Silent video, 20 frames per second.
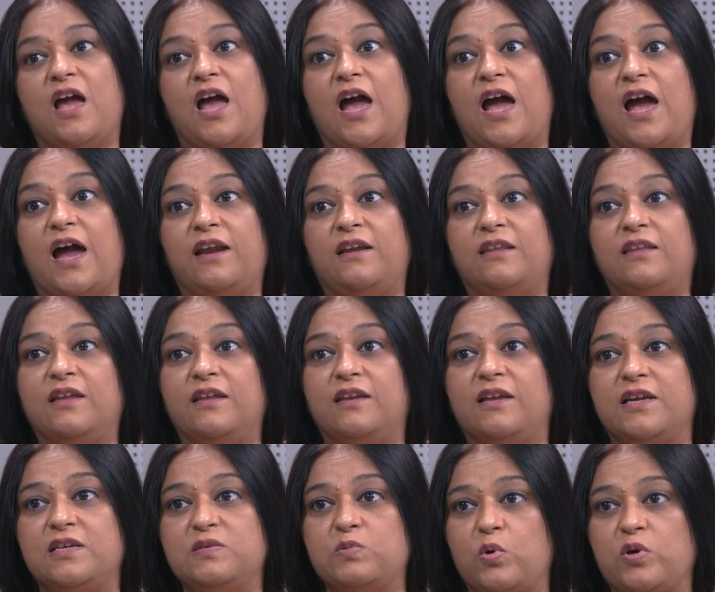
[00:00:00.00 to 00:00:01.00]
and they
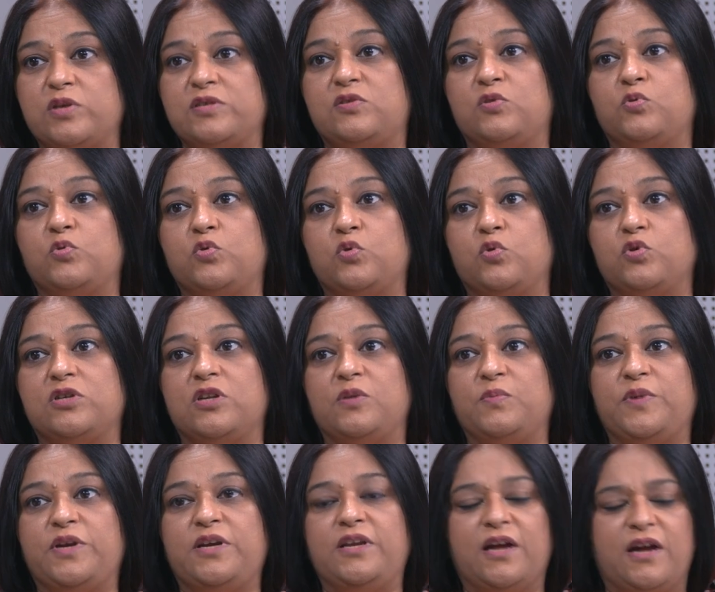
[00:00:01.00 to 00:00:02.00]
raise voice through social
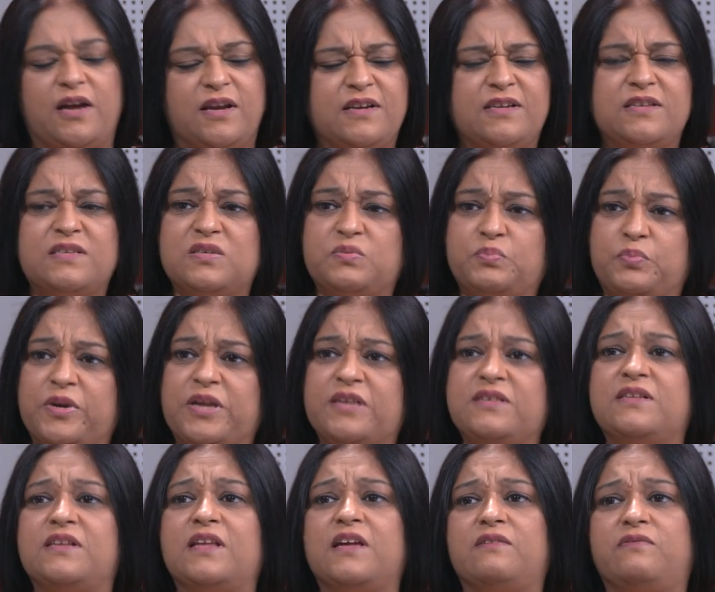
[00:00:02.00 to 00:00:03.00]
media and
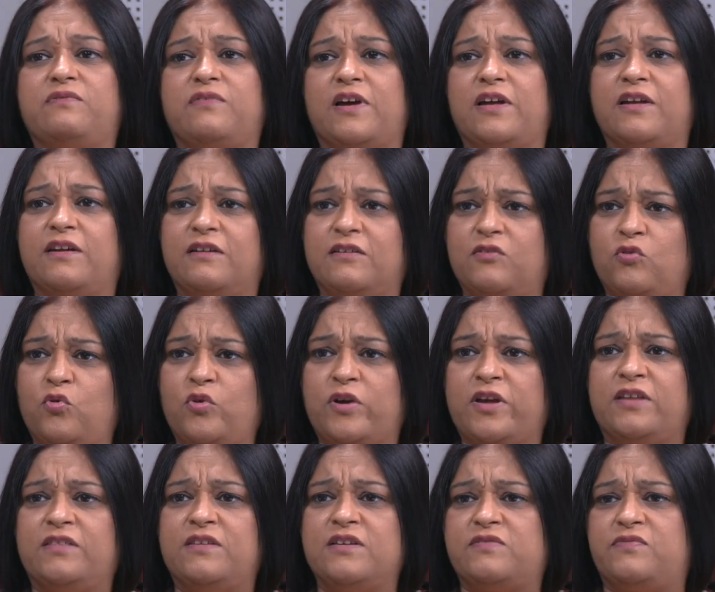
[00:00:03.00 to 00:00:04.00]
spreads like fire.
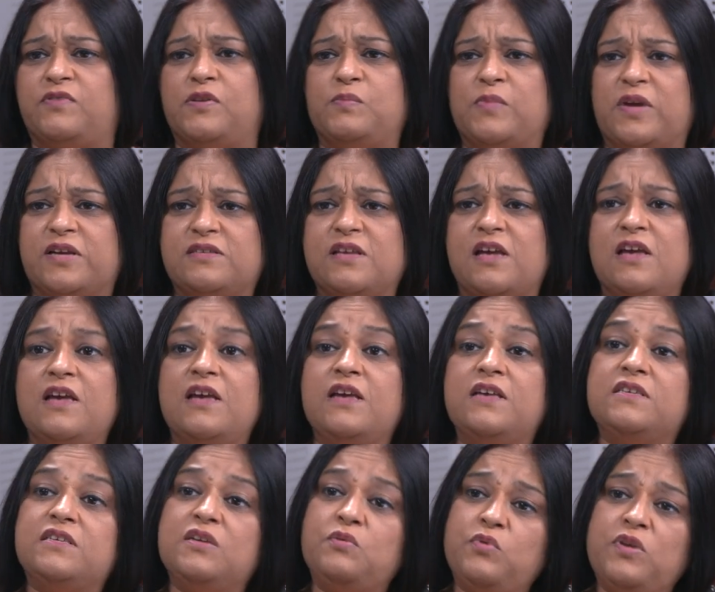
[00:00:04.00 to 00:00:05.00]
Okay, this film has.
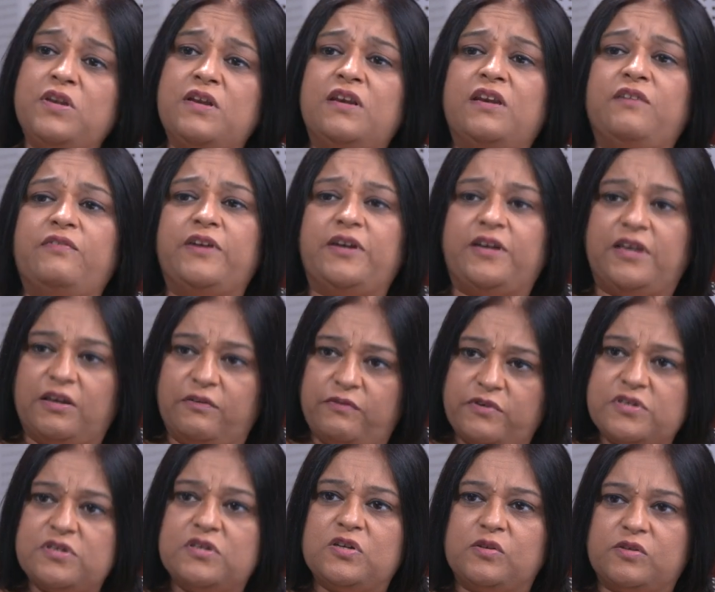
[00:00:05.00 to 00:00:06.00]
Similarly with
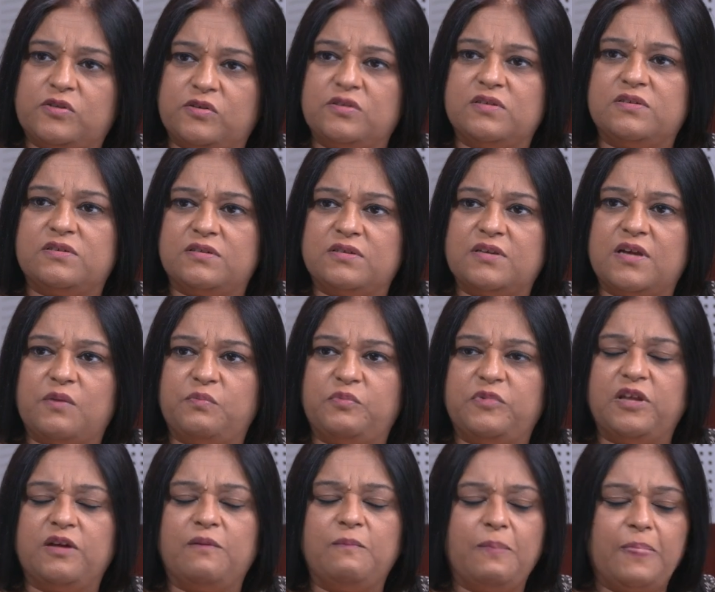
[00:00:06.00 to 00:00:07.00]
television also, this is
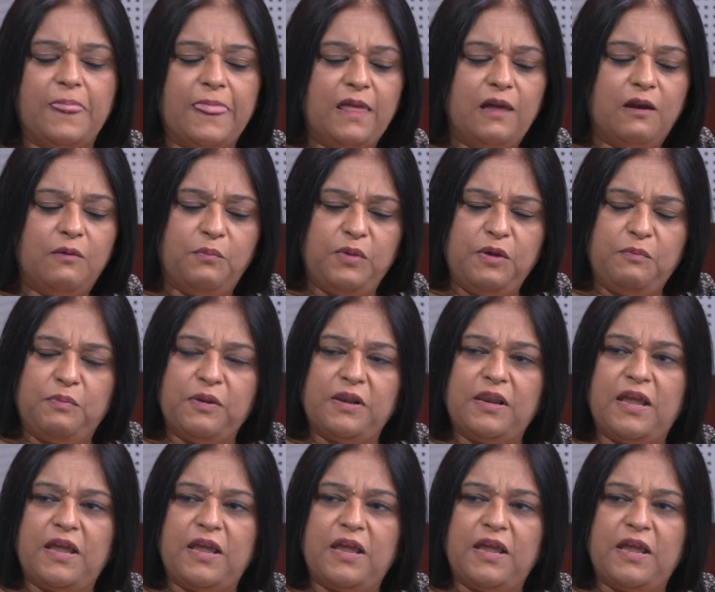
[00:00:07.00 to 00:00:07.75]
happening. People